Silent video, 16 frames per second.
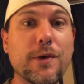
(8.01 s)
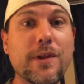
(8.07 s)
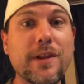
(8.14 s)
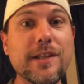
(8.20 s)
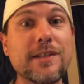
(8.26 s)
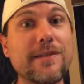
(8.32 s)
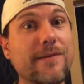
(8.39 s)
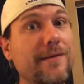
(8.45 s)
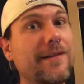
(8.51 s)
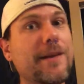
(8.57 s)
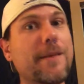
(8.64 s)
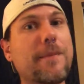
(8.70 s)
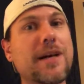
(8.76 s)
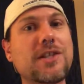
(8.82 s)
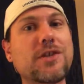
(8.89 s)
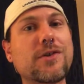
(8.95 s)
at least that
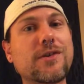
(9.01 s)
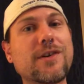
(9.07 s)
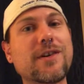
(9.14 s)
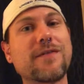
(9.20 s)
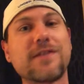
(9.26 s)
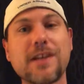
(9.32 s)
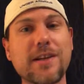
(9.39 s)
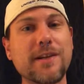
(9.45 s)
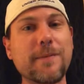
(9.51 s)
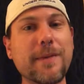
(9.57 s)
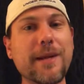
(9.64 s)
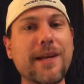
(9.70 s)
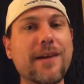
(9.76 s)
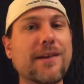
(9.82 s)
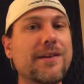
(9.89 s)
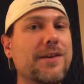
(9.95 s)
my children have done to
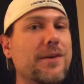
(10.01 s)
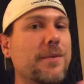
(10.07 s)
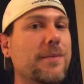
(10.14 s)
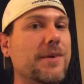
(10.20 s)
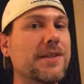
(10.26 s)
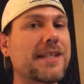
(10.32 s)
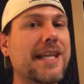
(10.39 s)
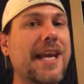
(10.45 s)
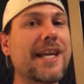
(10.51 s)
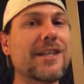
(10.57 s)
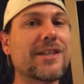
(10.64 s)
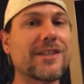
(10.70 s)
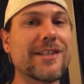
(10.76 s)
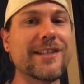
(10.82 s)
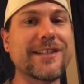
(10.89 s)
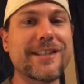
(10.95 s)
me on numerous
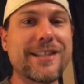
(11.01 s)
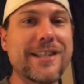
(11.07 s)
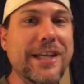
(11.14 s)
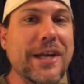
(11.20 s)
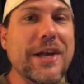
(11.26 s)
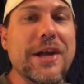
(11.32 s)
occasions.